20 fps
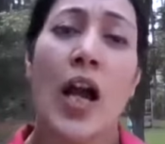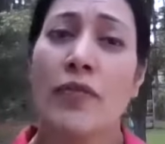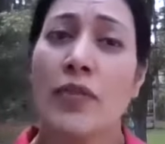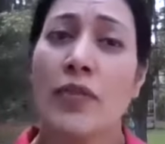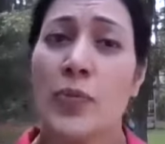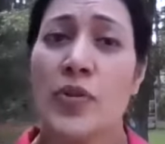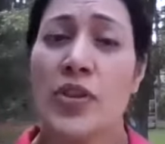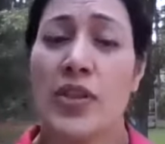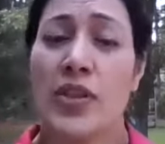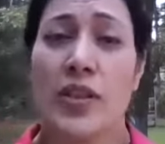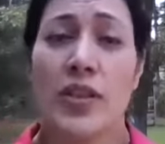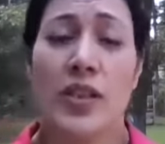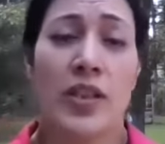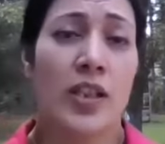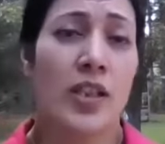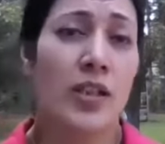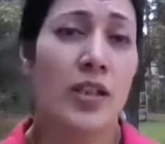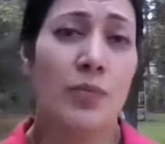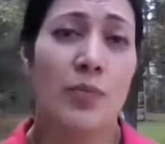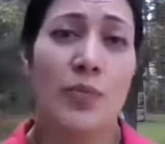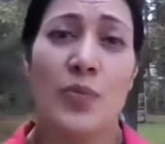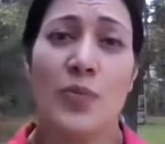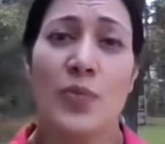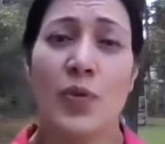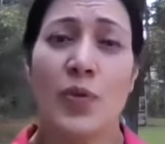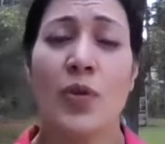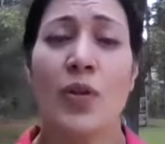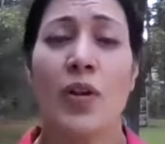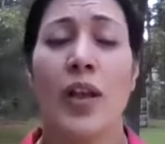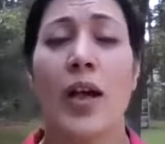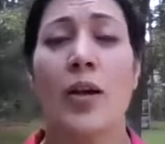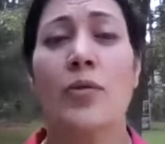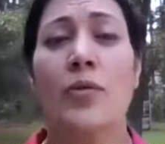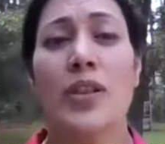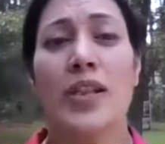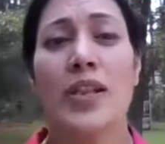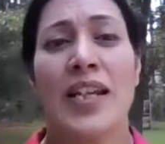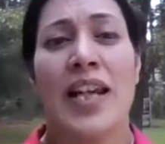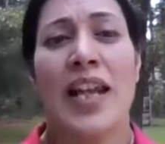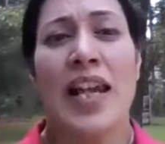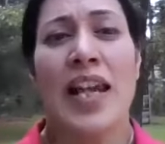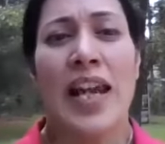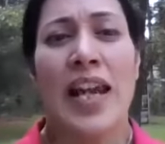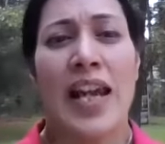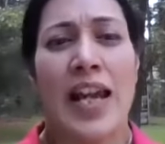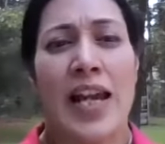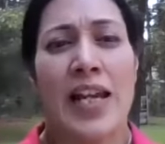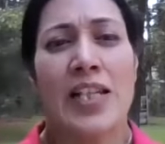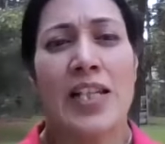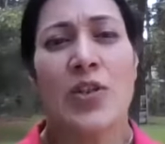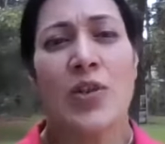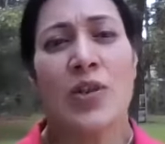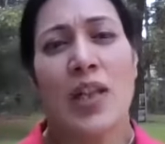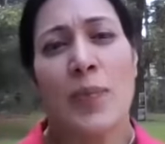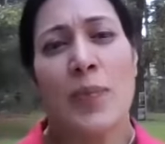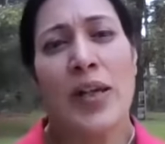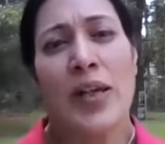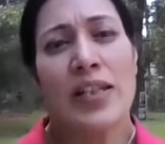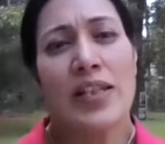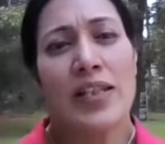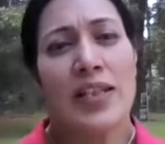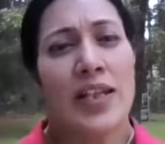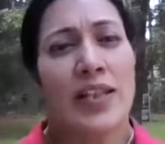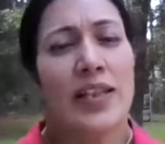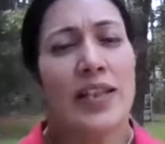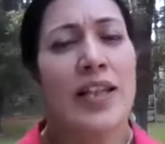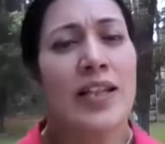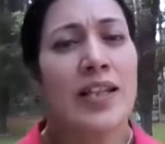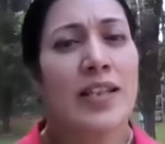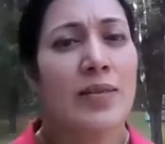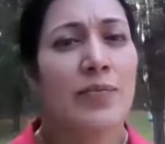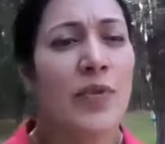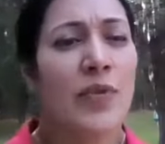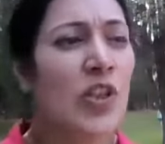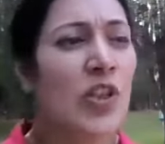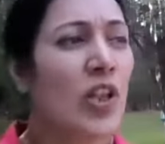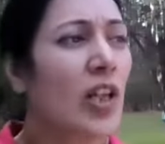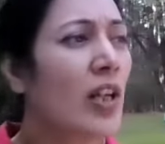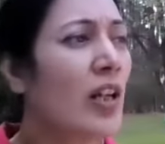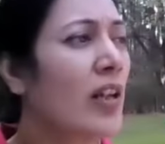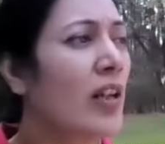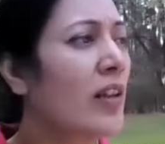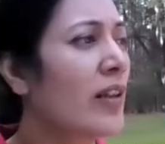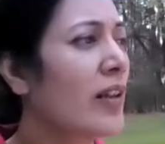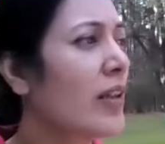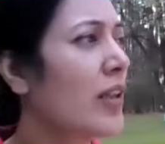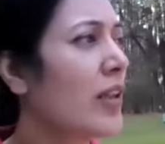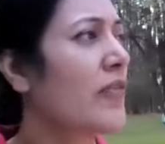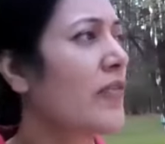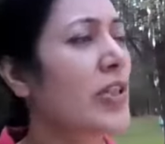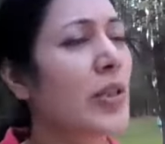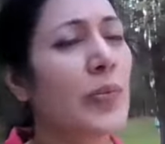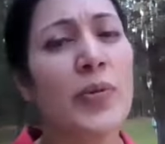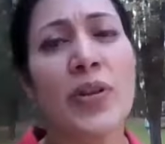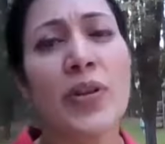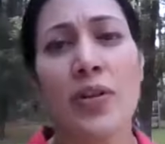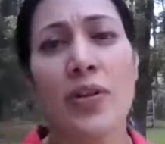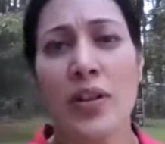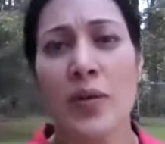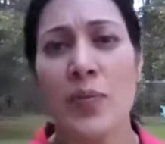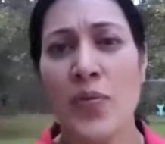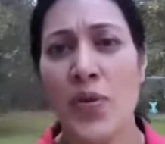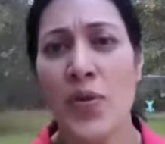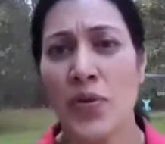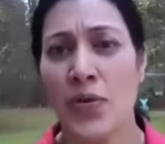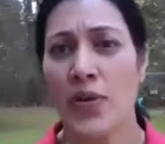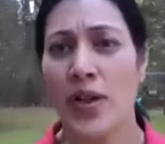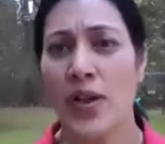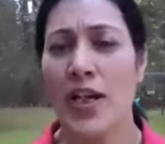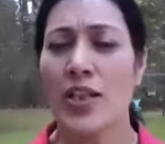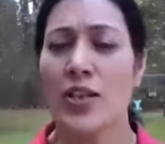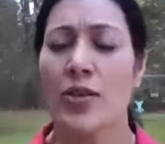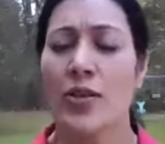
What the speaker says: have them just call out, and so they may say things which are clearly visible on a computer, right?